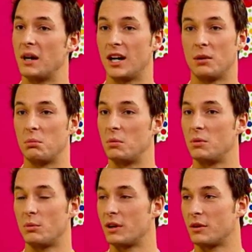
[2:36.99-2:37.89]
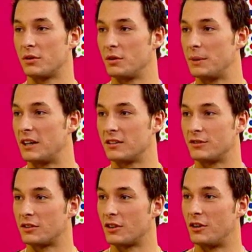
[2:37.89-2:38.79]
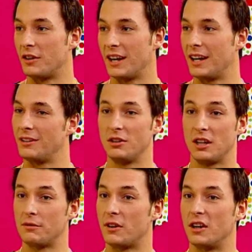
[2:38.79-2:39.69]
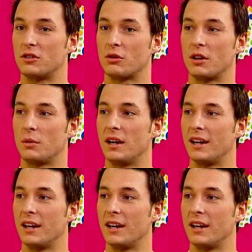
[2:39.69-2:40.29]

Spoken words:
hum one or two bars of a song and you'd get fined straight away.